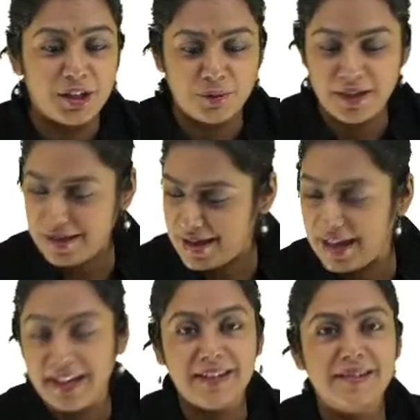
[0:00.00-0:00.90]
okay?
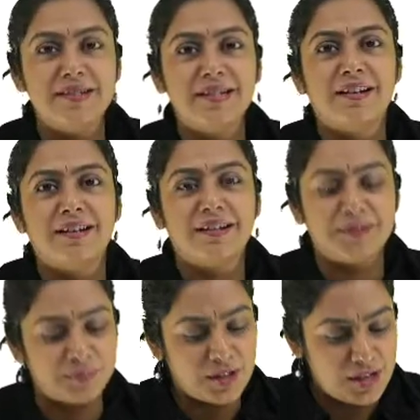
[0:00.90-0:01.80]
And
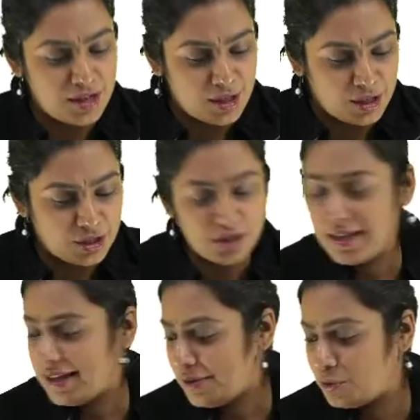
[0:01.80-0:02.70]
uh,
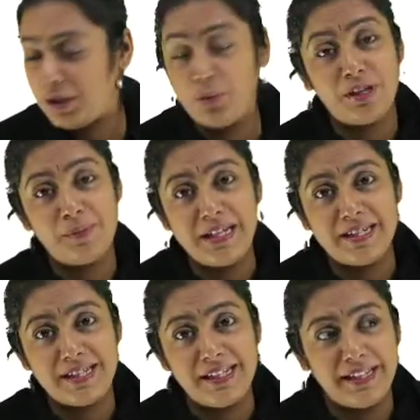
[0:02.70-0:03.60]
today we will be
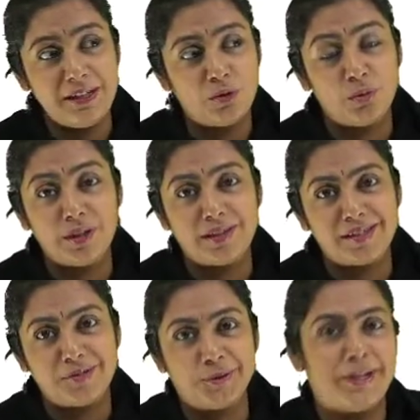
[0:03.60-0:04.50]
dealing with
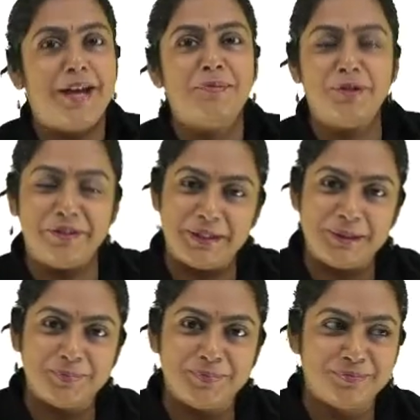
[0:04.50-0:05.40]

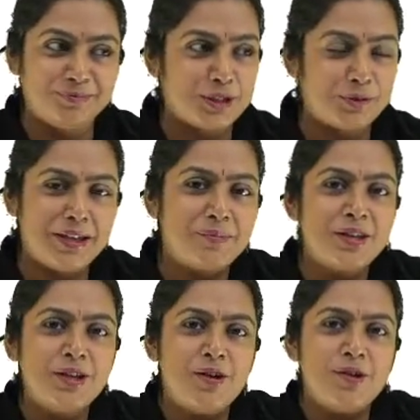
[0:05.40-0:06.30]
vocabulary, okay?
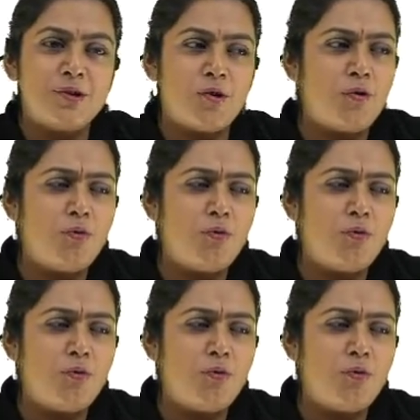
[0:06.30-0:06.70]
So,